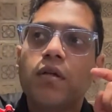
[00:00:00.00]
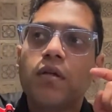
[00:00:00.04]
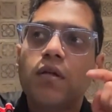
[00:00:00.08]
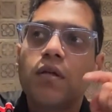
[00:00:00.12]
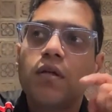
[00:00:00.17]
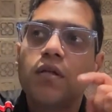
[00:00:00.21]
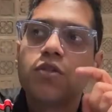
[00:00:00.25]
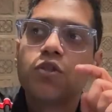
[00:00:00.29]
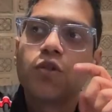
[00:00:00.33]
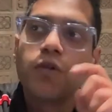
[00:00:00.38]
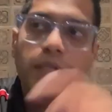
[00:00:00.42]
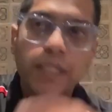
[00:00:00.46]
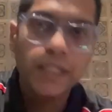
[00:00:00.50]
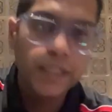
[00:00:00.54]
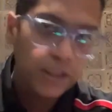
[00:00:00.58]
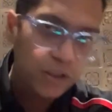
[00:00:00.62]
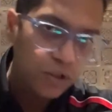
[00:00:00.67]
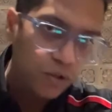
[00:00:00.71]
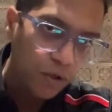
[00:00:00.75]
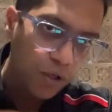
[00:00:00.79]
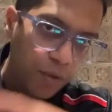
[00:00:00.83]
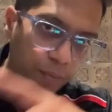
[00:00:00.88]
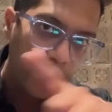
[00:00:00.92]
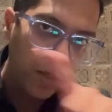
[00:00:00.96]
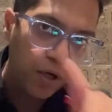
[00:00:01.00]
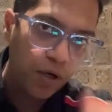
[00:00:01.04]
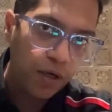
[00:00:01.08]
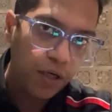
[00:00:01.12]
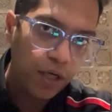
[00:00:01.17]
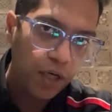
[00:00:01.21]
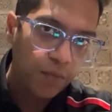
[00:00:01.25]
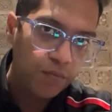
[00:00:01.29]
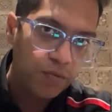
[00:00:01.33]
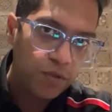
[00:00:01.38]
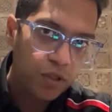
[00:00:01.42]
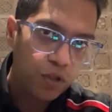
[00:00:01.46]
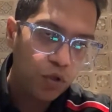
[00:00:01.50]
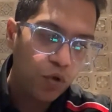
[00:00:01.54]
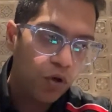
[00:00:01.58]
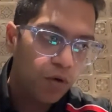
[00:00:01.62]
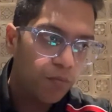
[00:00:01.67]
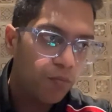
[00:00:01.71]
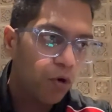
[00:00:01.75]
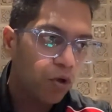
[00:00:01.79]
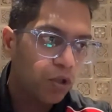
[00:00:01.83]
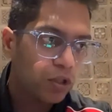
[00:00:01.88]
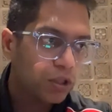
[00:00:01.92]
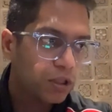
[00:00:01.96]
So he is going to be on Trump's good
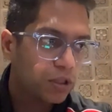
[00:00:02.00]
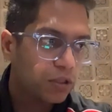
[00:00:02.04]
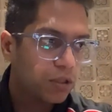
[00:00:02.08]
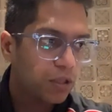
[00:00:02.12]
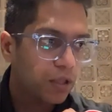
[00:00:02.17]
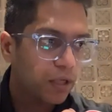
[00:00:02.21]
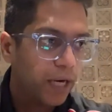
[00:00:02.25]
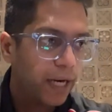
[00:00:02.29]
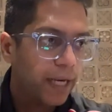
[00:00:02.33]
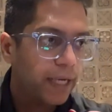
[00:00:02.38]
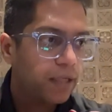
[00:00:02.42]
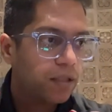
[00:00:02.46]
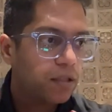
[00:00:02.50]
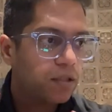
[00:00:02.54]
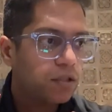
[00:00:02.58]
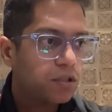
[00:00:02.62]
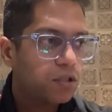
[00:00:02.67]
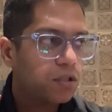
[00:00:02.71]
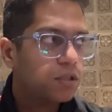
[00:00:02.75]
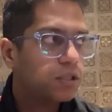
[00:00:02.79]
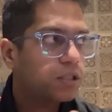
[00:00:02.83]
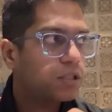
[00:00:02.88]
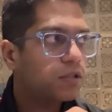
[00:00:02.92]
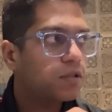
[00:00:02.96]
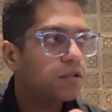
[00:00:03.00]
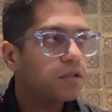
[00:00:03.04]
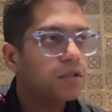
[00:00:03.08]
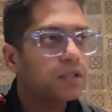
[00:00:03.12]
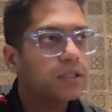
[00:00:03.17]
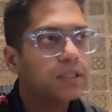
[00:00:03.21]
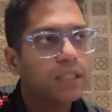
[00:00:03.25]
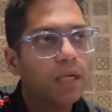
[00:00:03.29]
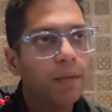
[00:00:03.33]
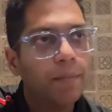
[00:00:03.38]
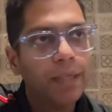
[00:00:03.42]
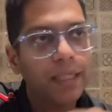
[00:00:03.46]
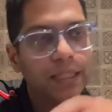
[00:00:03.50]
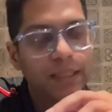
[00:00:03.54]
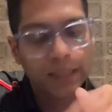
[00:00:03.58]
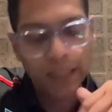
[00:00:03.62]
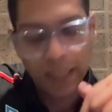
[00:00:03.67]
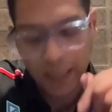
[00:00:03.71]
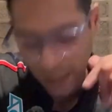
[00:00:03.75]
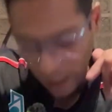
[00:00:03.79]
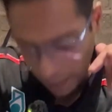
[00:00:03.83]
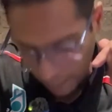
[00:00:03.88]
books, right? To some extent, I'm